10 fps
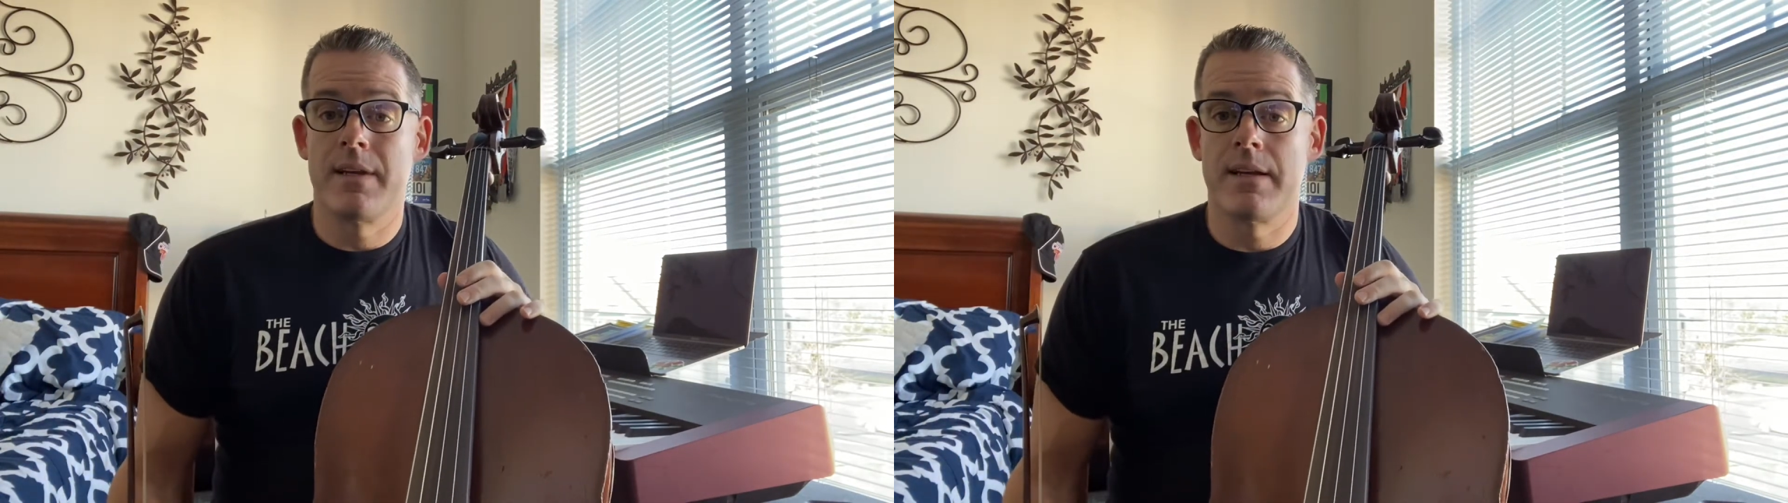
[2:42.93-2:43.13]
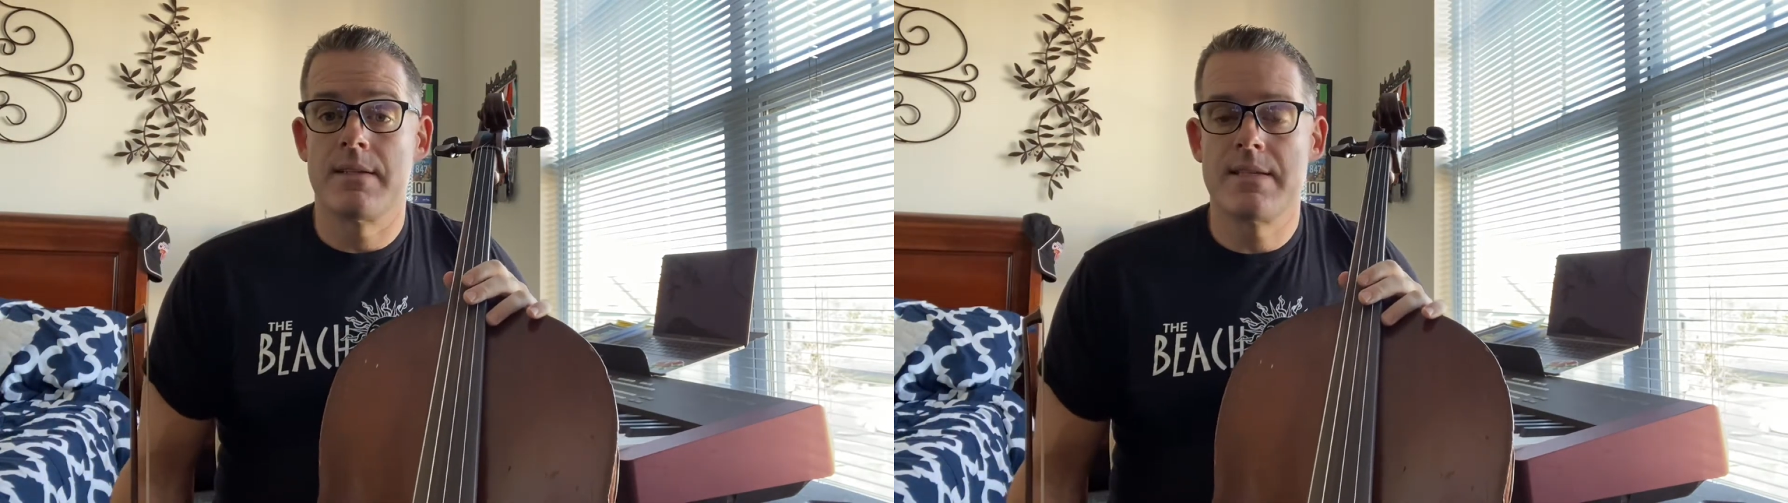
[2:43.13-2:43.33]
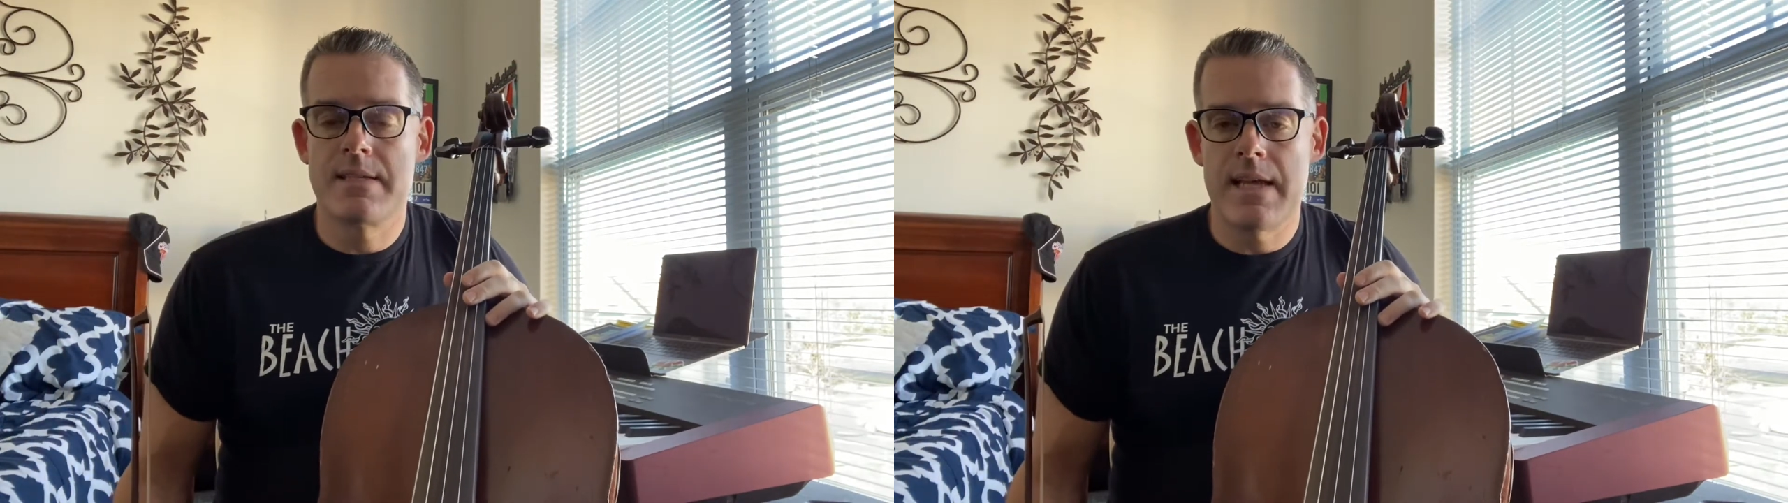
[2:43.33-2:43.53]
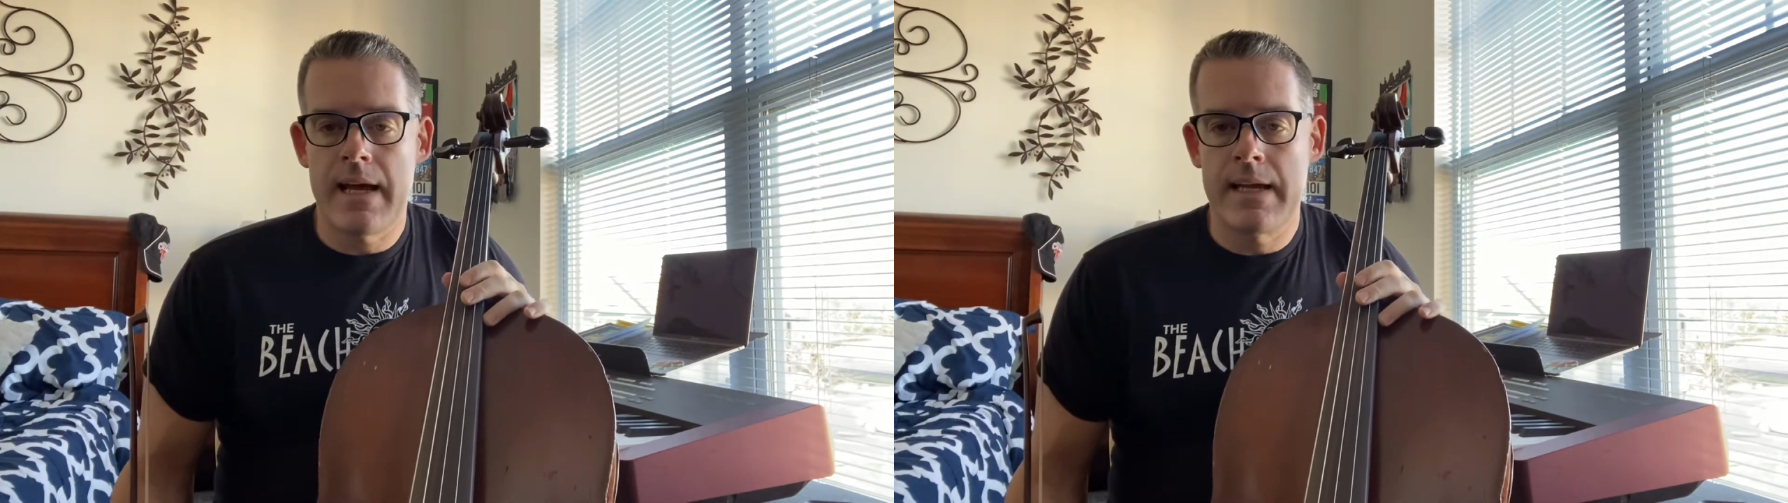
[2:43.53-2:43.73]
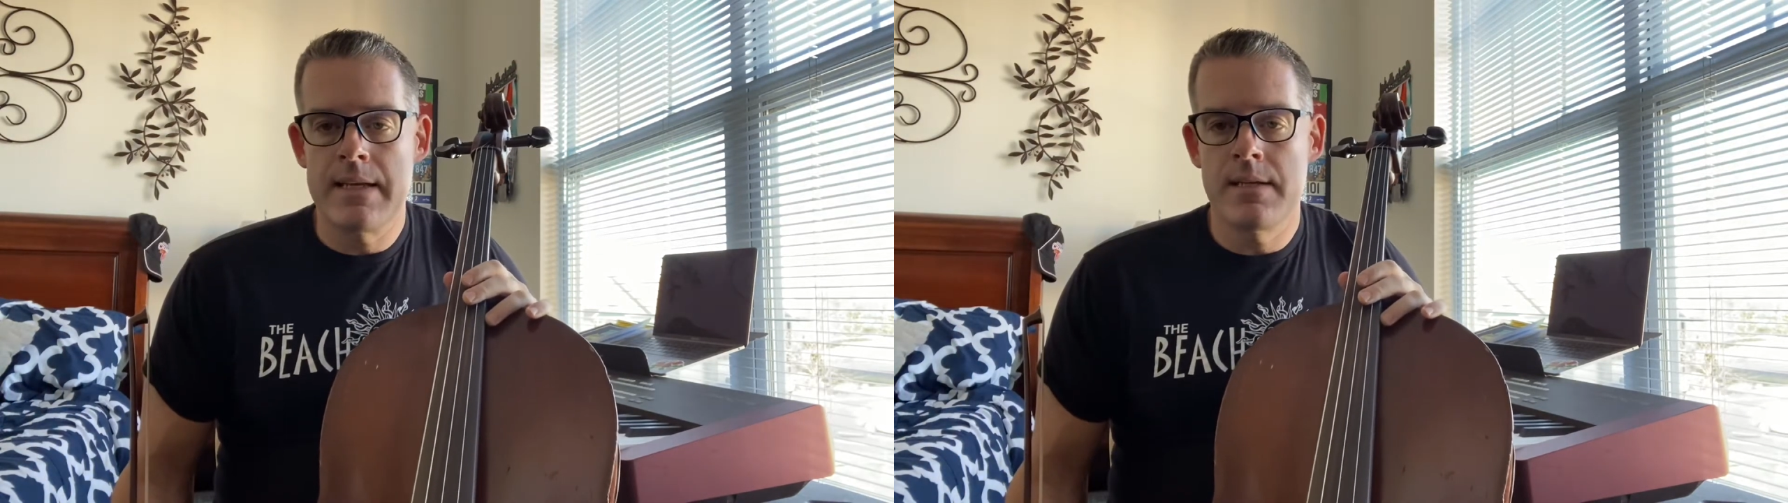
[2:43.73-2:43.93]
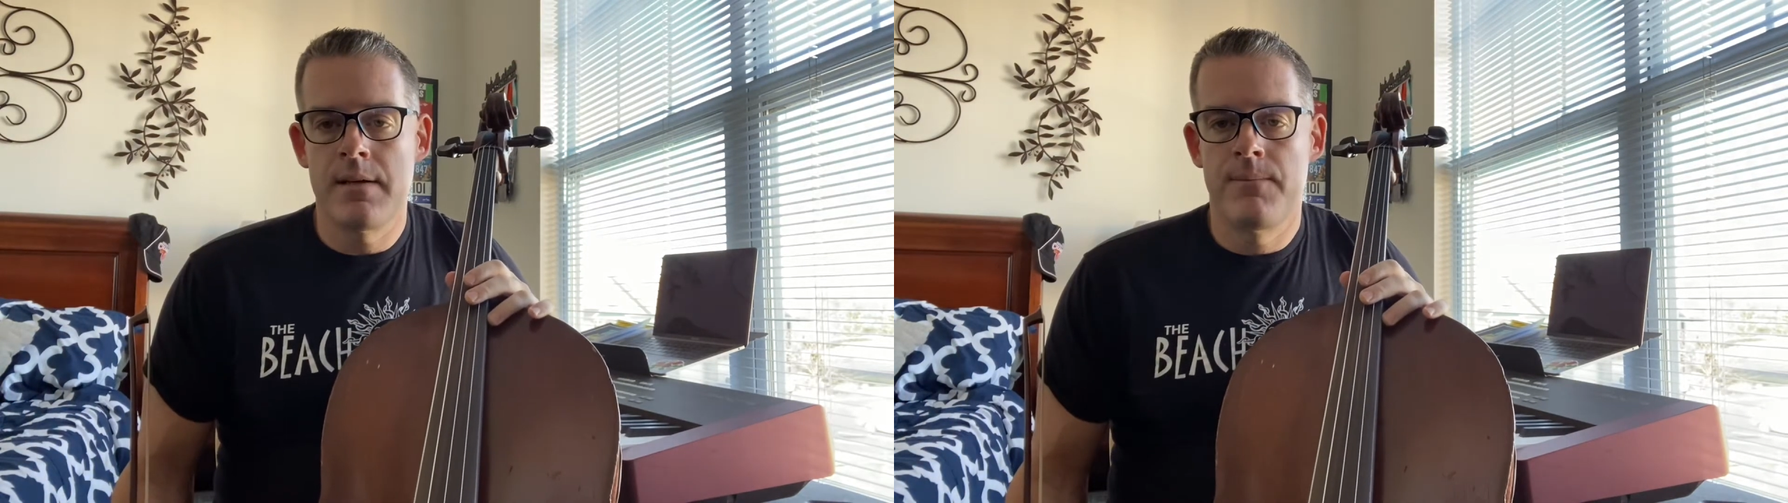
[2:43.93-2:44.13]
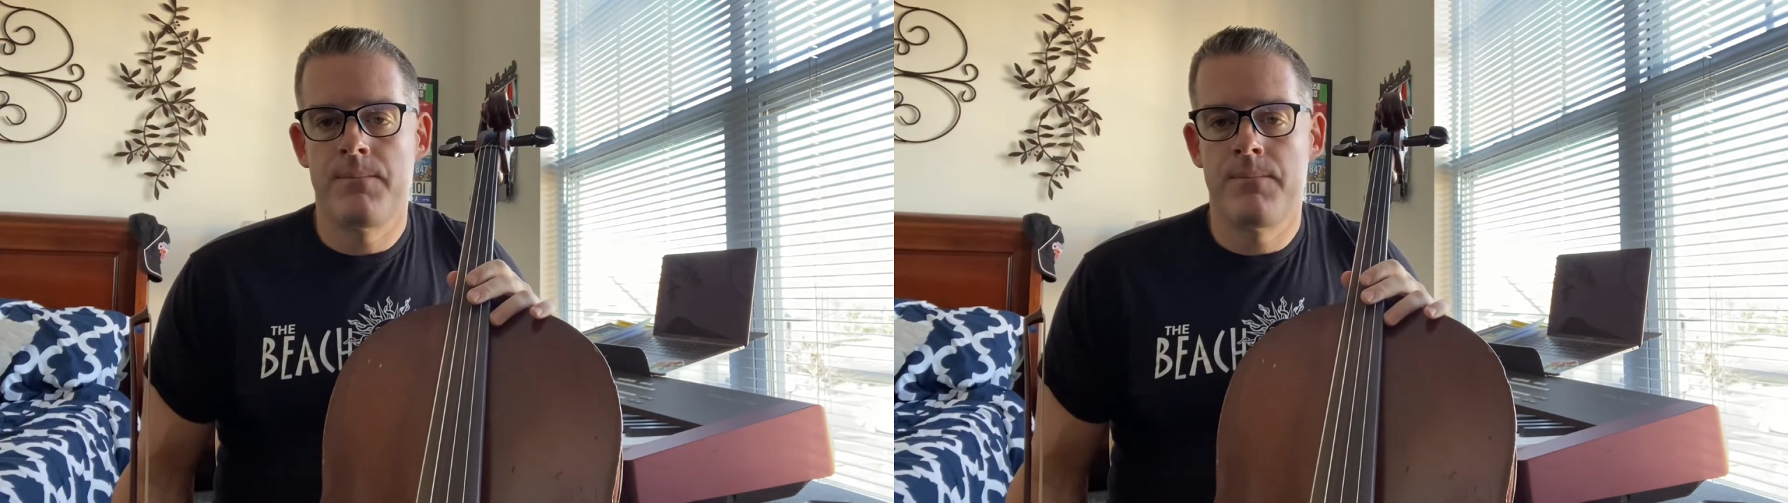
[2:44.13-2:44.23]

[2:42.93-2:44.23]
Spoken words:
in second.